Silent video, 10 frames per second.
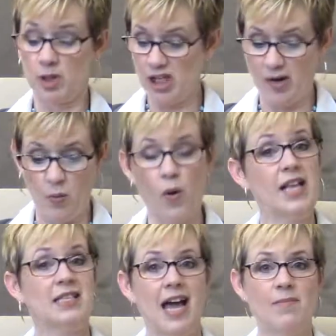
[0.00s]
Just like
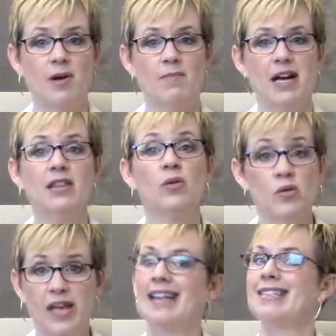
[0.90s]
one time a month?
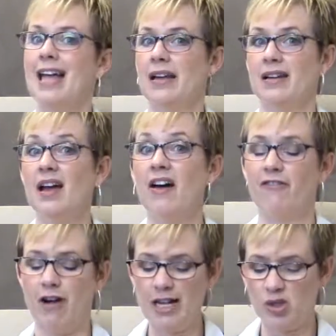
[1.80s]
Ooh, that's not
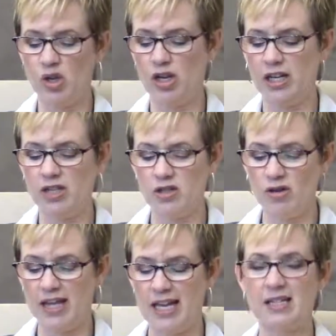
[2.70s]
enough, right? So you're going to do
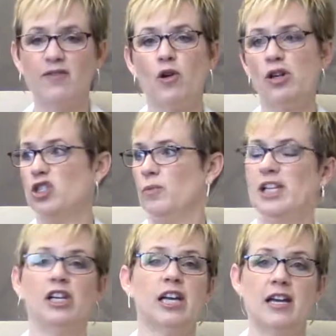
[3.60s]
this. Of course, you'll
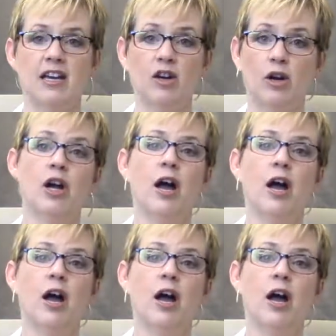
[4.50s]
be looking at your